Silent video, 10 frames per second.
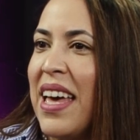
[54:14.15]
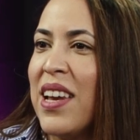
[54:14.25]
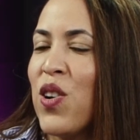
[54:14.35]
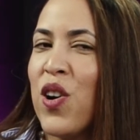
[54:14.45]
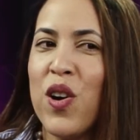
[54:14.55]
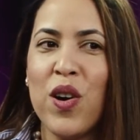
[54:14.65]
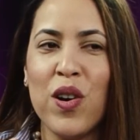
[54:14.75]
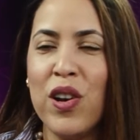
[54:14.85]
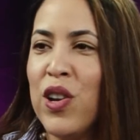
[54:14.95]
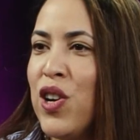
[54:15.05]
And
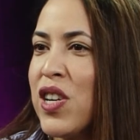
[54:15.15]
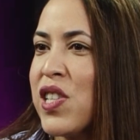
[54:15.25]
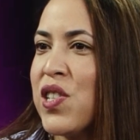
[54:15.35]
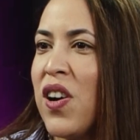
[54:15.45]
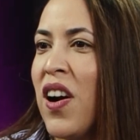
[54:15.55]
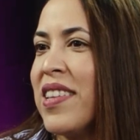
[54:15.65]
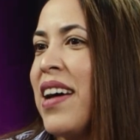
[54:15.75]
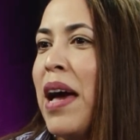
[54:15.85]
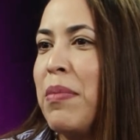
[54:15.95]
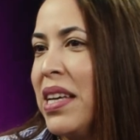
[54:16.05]
her looks are
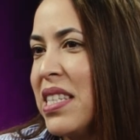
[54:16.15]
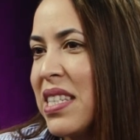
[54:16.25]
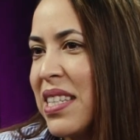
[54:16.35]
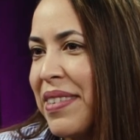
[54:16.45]
timeless.